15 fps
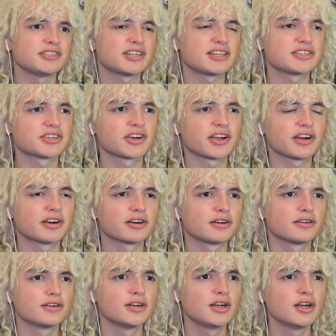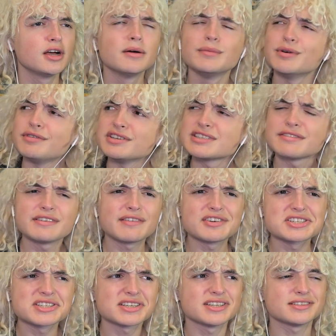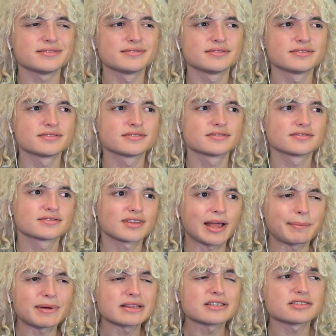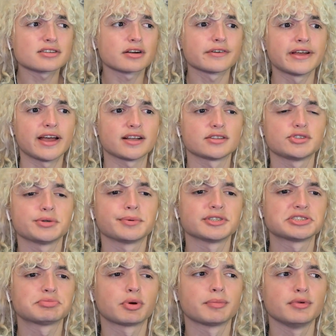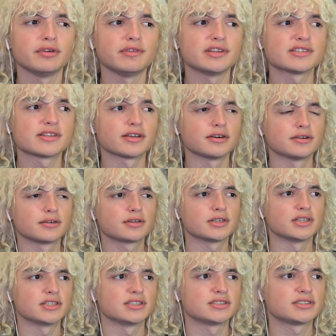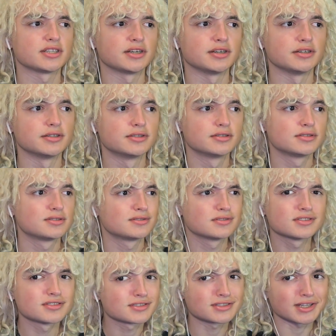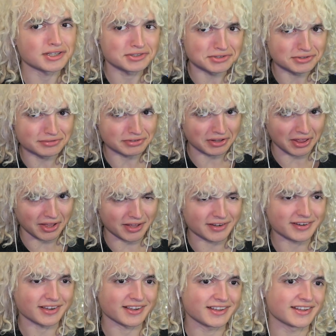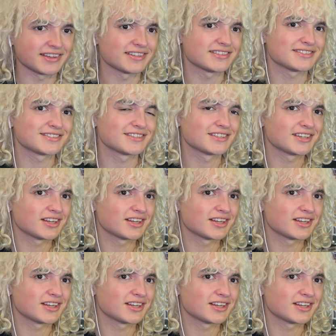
Shades of Grey girl. Movies I've never seen. I'm about to start reacting to a bunch more movies, though, so stay tuned for that, I guess.